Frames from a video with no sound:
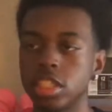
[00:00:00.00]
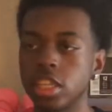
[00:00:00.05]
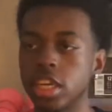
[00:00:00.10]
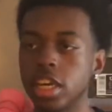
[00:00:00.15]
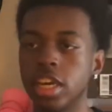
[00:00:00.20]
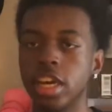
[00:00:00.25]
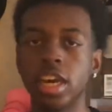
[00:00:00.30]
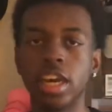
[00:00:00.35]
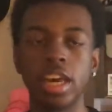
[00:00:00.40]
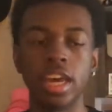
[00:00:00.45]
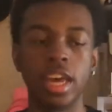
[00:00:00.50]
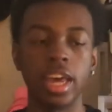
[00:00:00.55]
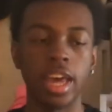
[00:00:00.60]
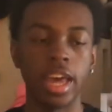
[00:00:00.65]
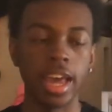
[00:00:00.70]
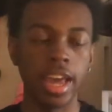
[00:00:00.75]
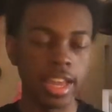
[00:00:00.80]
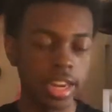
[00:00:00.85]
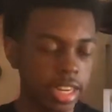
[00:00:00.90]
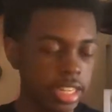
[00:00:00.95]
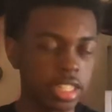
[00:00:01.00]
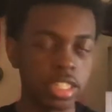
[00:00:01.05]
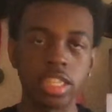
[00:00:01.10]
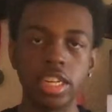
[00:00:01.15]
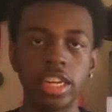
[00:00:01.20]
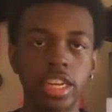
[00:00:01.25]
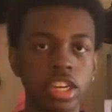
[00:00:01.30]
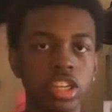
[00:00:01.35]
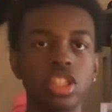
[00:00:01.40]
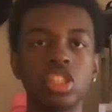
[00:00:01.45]
to any
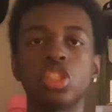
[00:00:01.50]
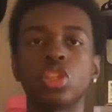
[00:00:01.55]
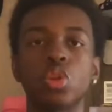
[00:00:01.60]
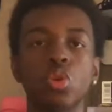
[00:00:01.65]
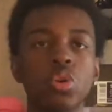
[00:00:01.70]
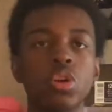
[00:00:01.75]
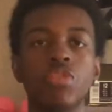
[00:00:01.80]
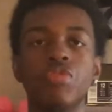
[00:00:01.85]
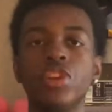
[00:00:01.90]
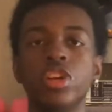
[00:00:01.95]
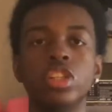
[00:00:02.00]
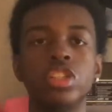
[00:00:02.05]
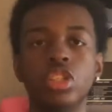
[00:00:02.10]
sneakers store of your